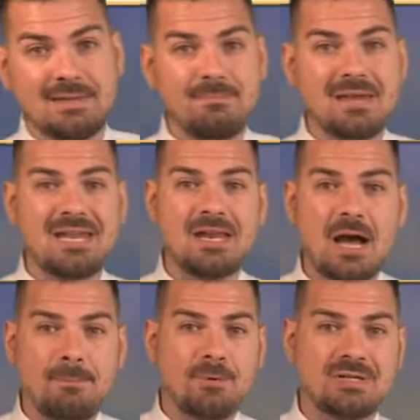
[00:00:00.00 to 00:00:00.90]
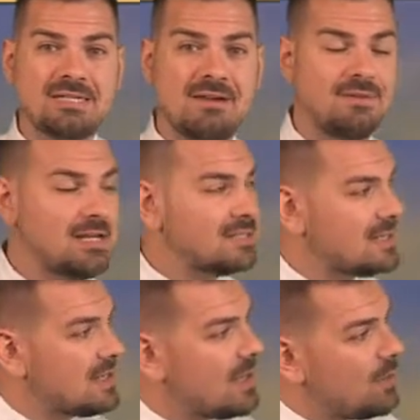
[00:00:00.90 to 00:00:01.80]
the mid and upper 70s.
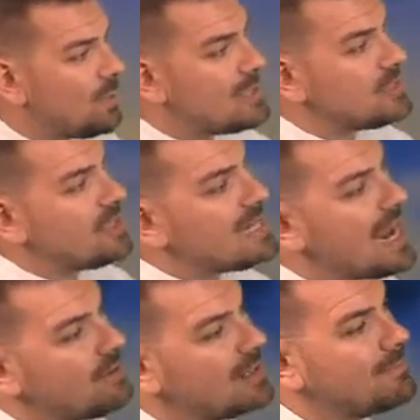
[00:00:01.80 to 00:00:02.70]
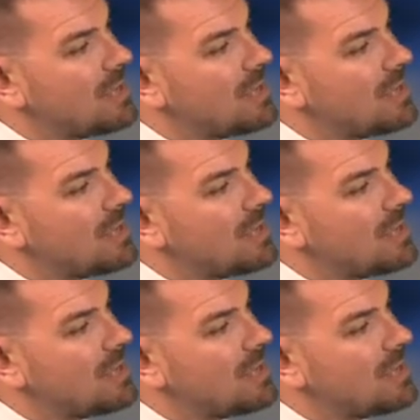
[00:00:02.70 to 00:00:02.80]
And winds all day are going to be